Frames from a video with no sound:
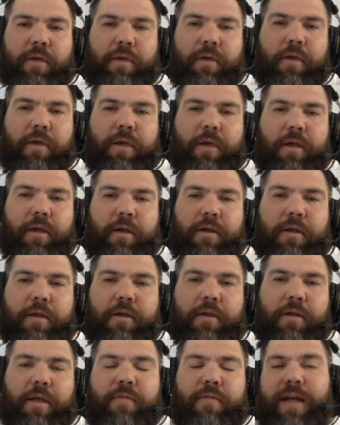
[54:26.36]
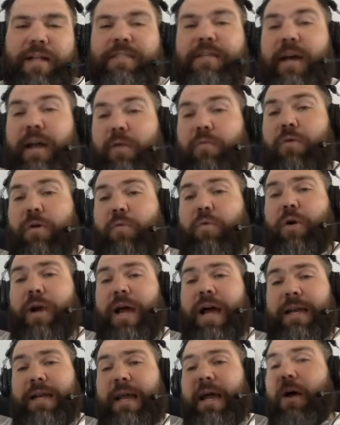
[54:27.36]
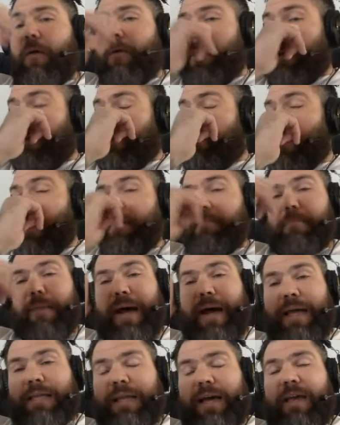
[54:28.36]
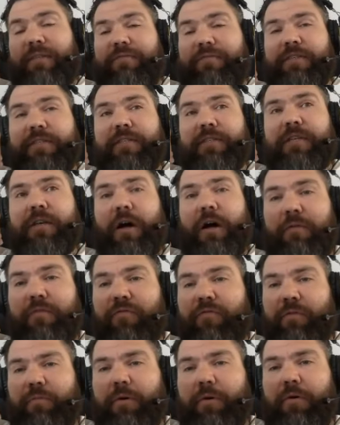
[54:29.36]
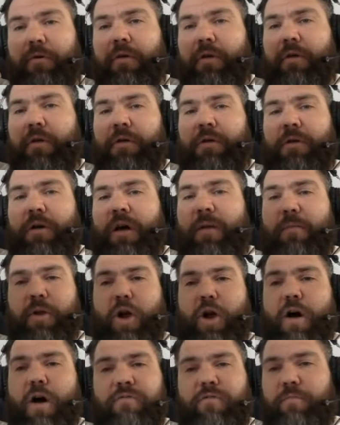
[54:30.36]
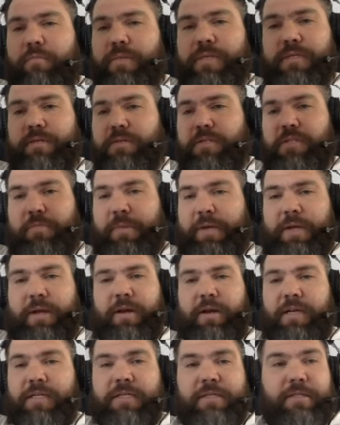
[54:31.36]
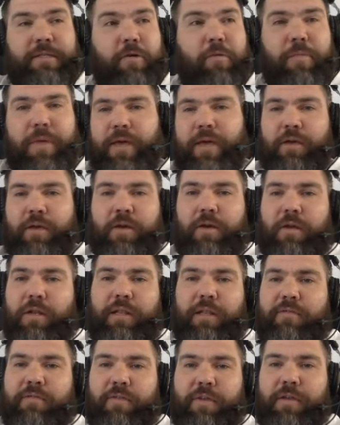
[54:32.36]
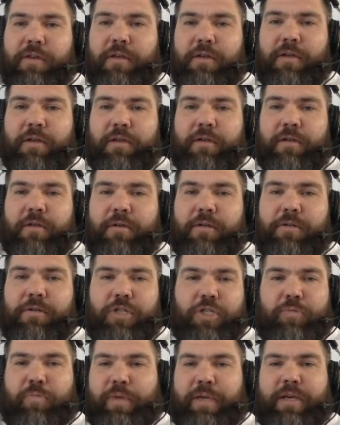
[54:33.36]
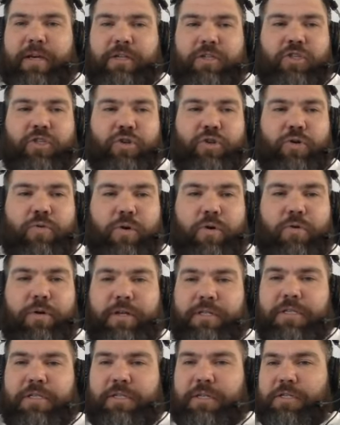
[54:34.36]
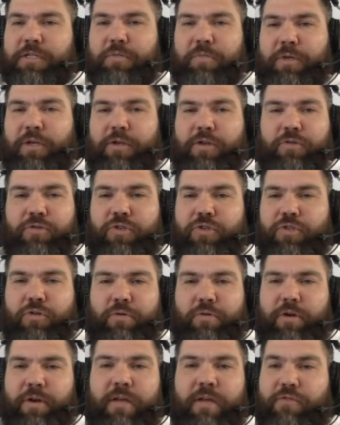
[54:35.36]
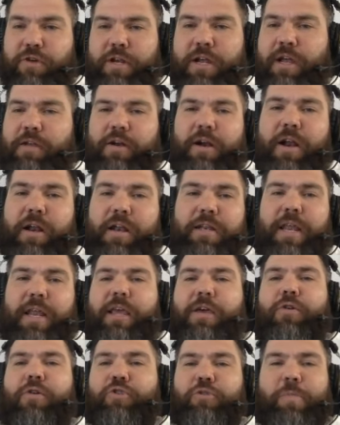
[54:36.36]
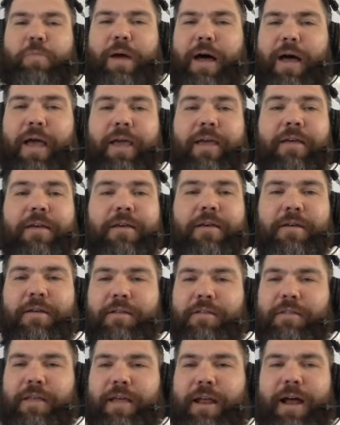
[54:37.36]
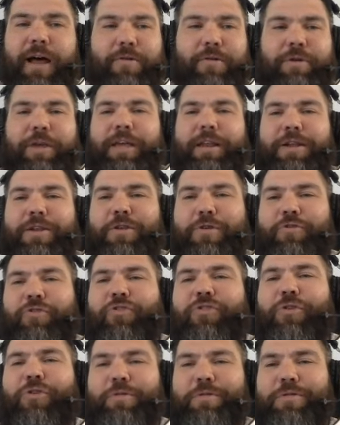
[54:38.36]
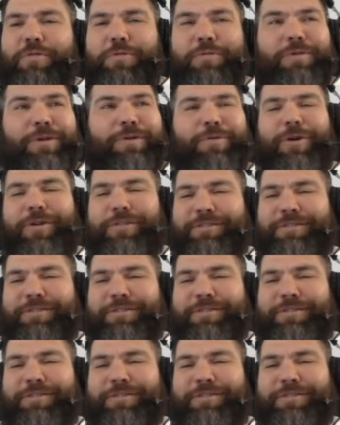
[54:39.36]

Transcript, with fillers: and and that's kind of where we're at now and it made my life as comfortable I'm an awful businessman and I still make a good living just because Joe Rogan sends me a new student every day not a day goes by that I don't get a new student through the door